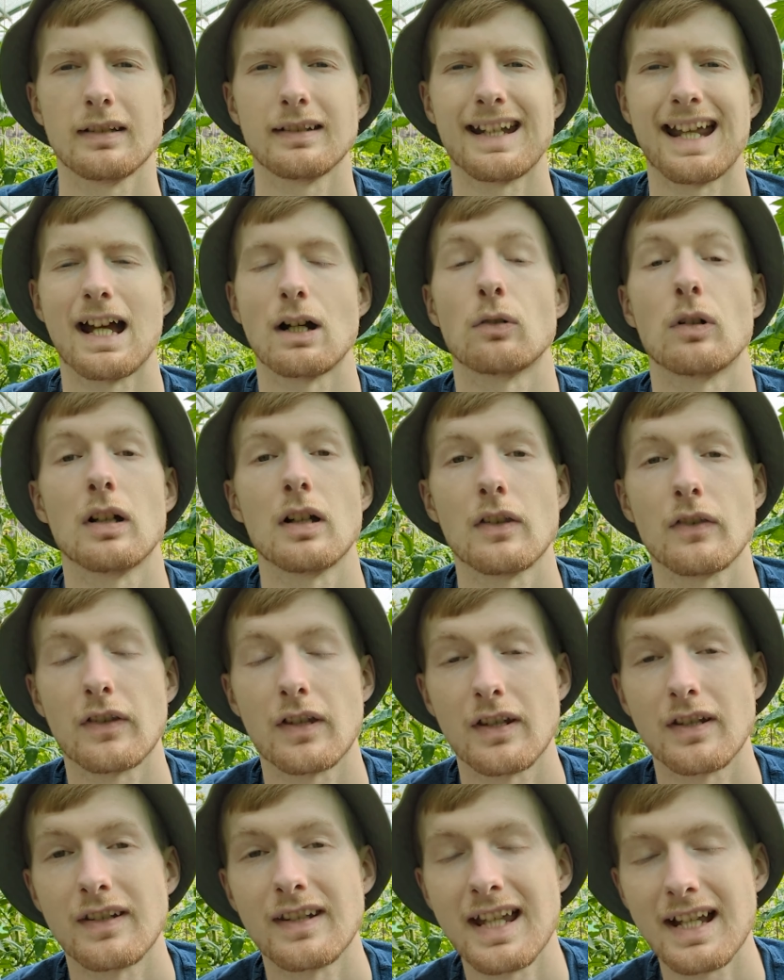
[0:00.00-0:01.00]
Now,
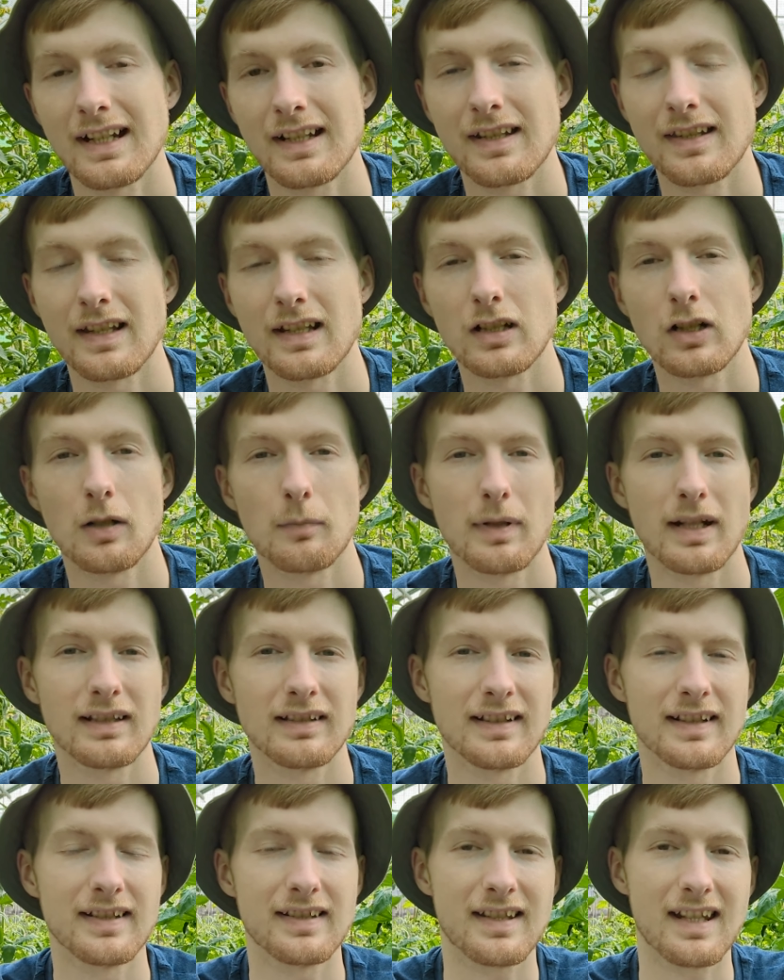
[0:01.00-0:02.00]
the next thing on my
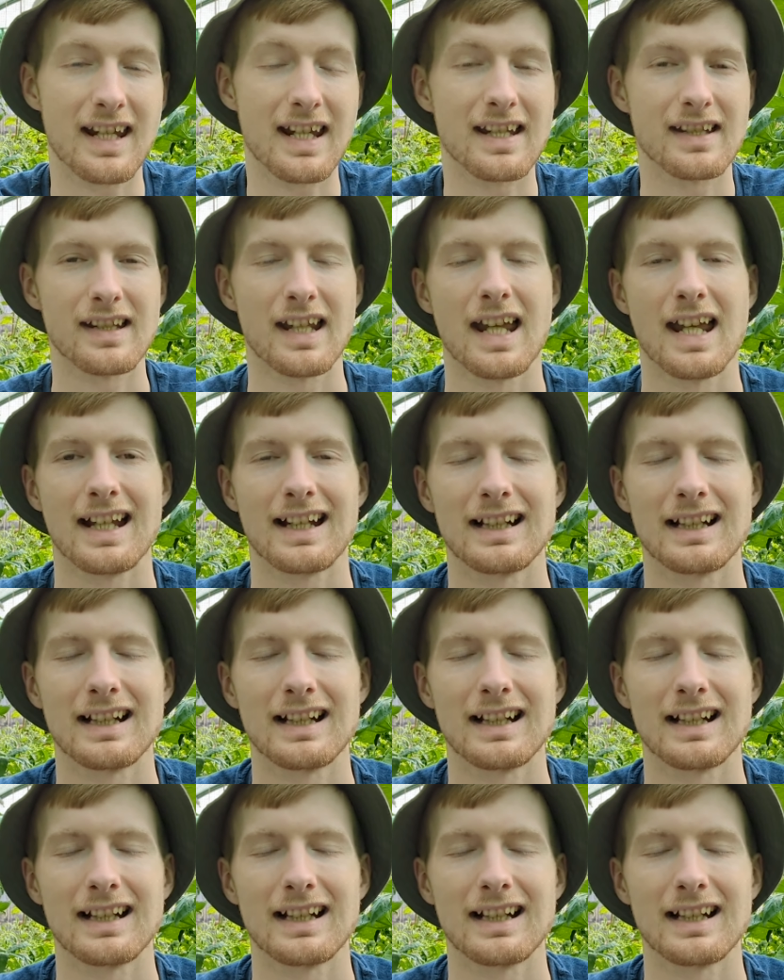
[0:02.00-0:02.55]
list is